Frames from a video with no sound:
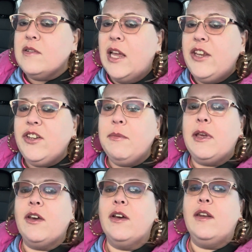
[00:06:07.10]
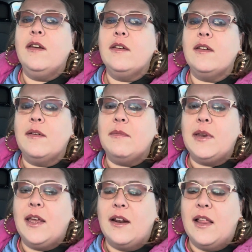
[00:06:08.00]
it should be good. I'm
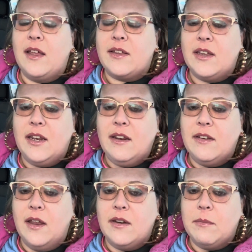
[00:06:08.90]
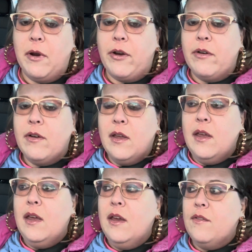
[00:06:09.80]
going to get a lot of cleaning done tomorrow
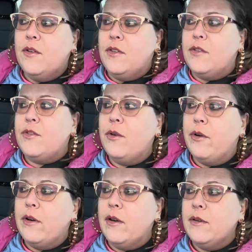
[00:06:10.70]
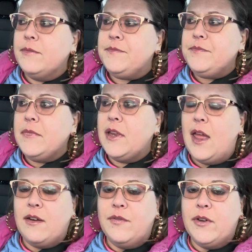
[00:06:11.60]
for the store
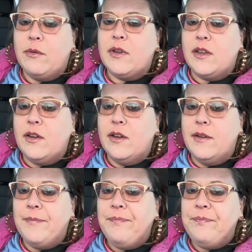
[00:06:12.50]
that'll feel really good.